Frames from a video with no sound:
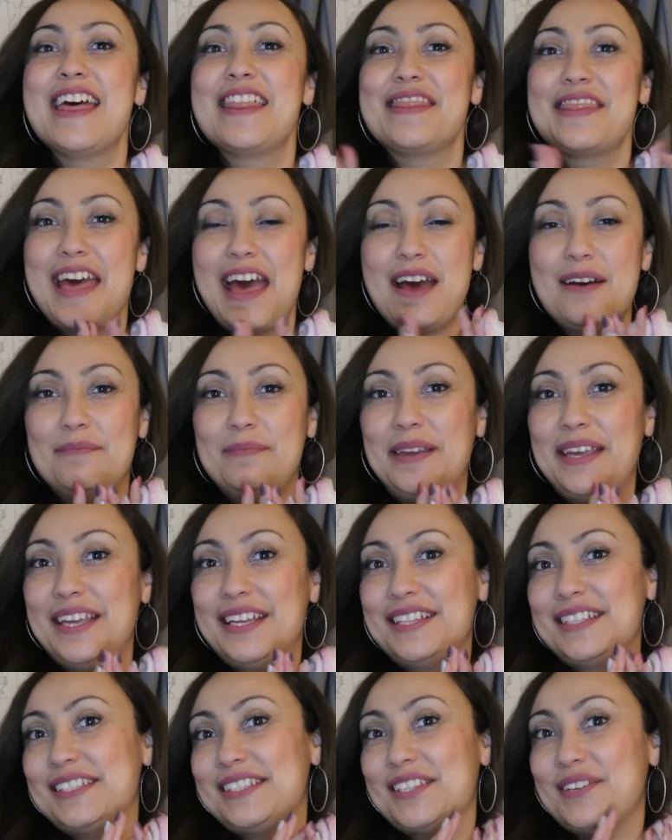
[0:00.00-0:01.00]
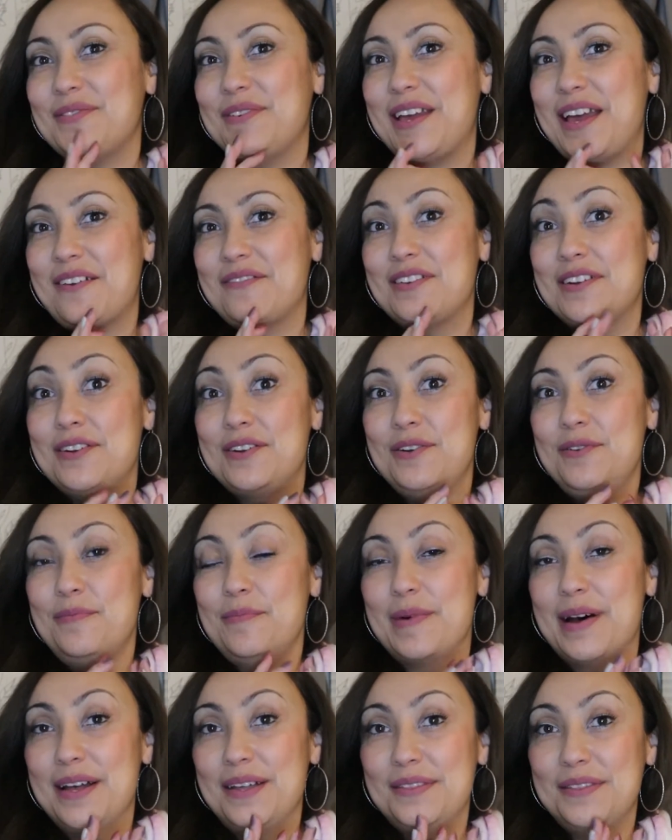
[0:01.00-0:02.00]
that means we have a new
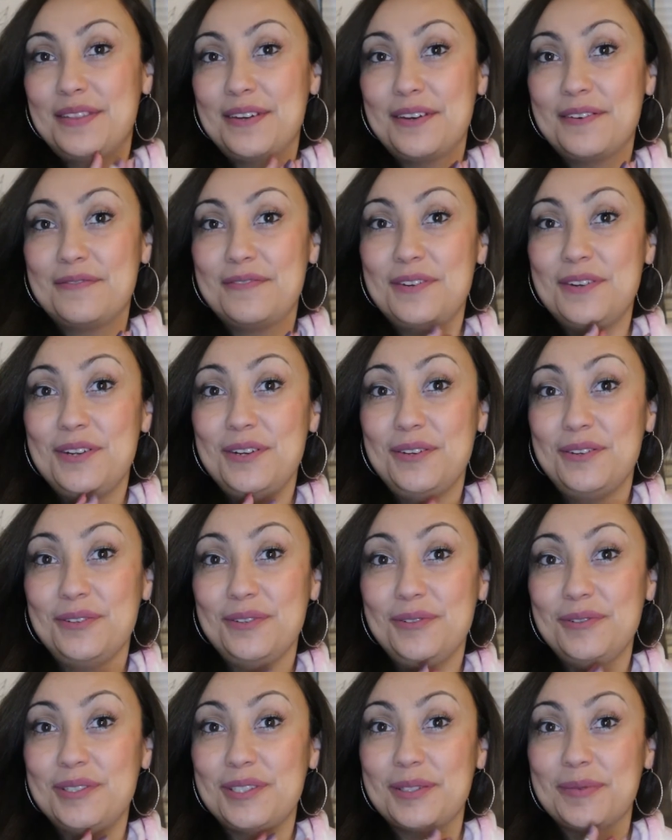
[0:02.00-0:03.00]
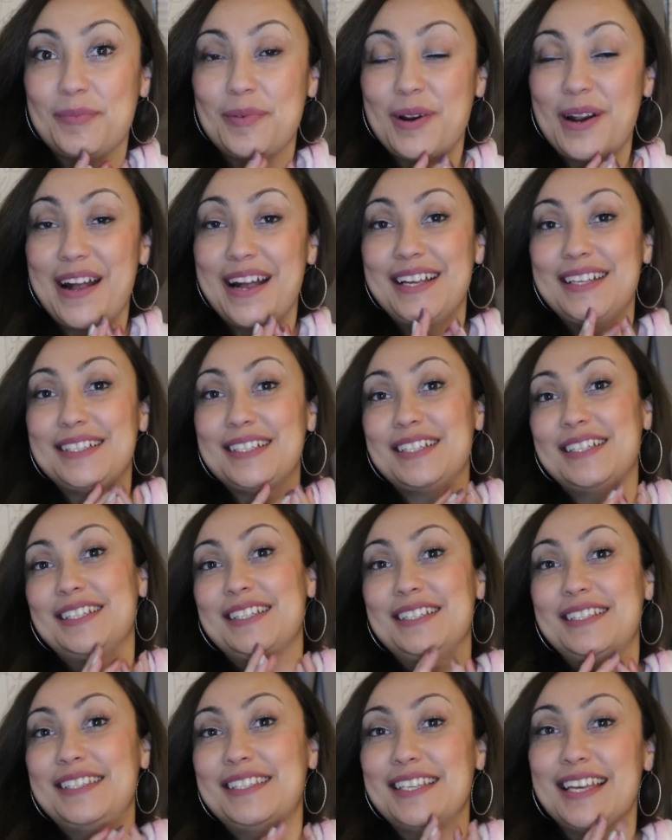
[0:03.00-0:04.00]
month of new
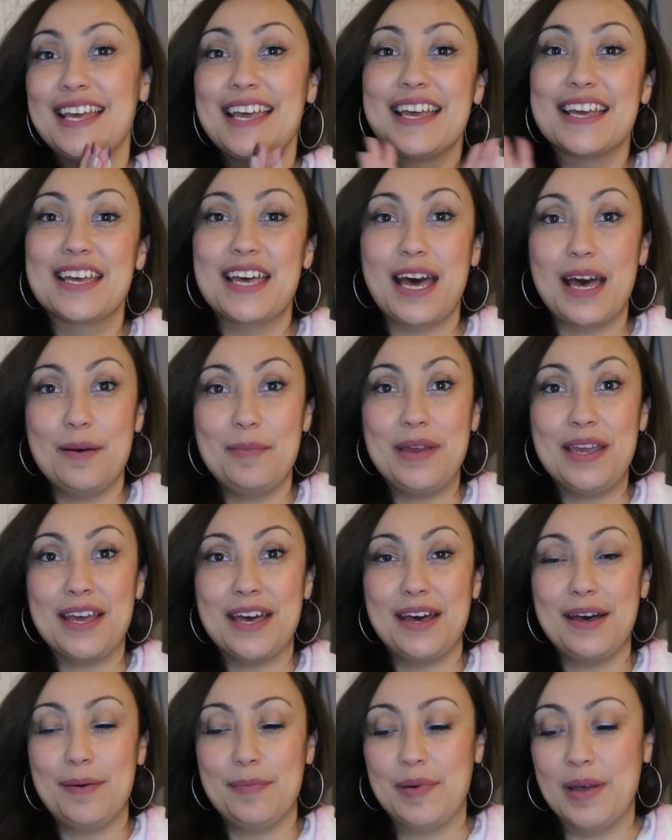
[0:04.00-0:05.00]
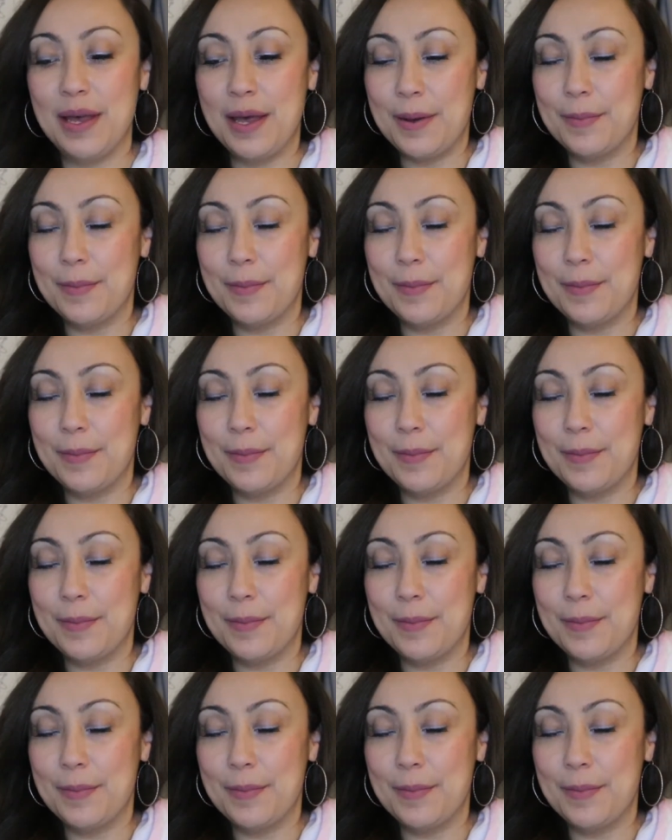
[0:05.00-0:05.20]
surprises coming up.